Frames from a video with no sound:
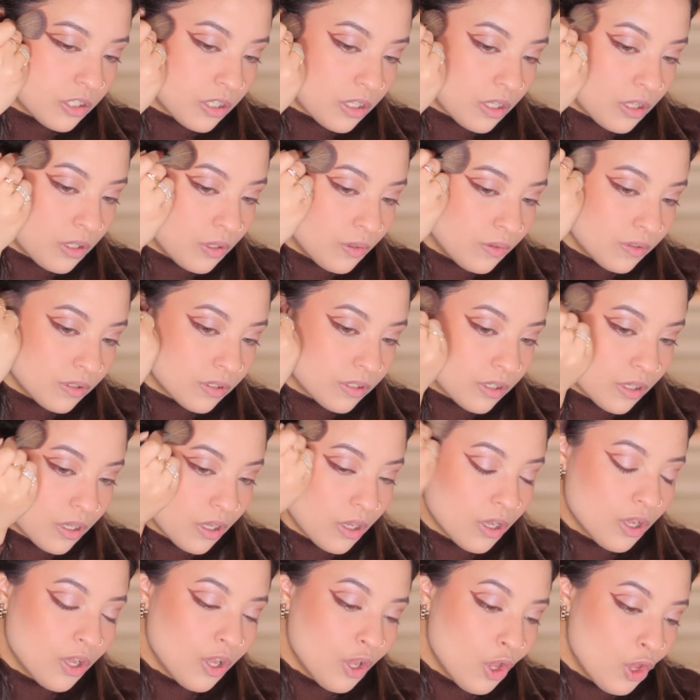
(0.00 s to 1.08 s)
It looks
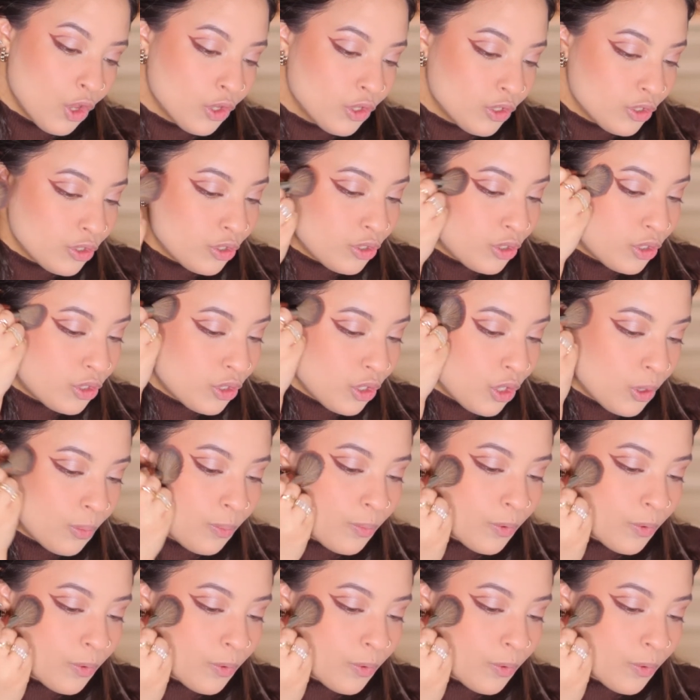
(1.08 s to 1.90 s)
so